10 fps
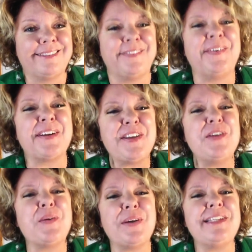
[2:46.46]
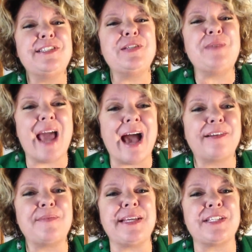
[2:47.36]
What are you going to do now
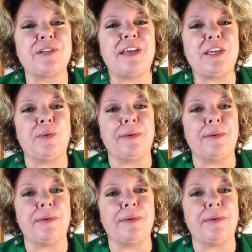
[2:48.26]
to make sure that you